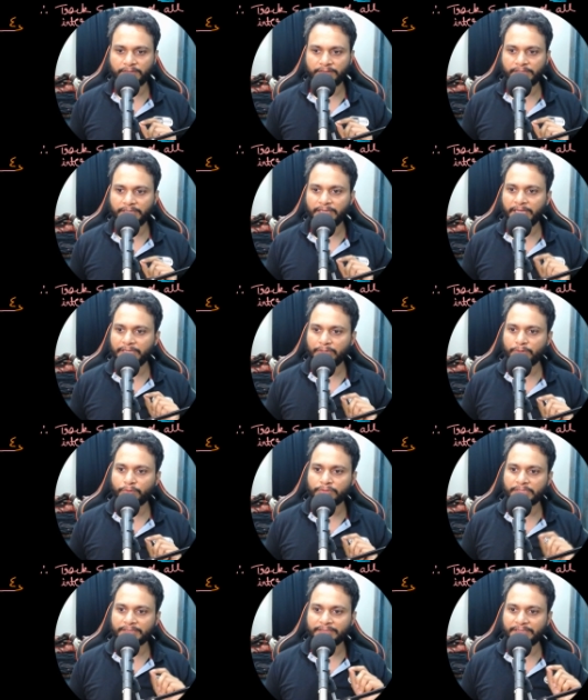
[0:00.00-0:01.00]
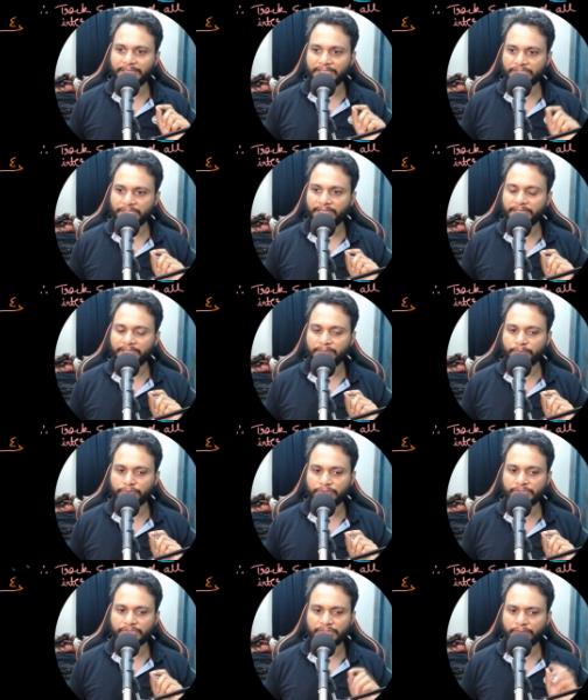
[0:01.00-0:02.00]
then I know that the next starting
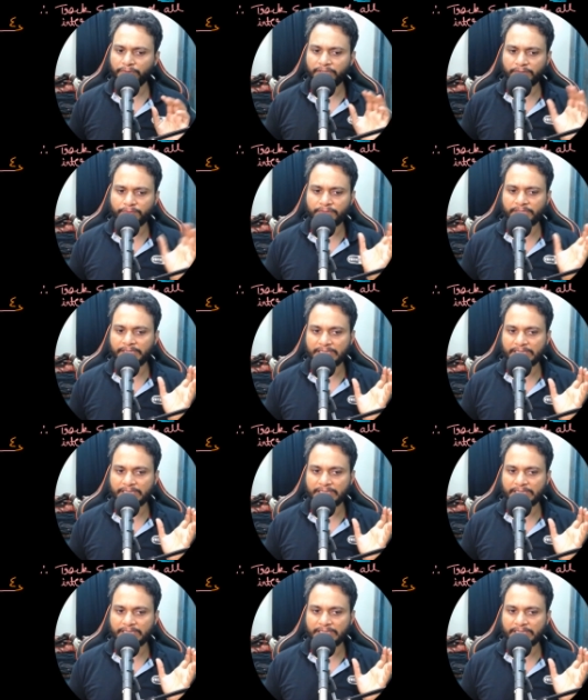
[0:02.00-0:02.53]
position wherever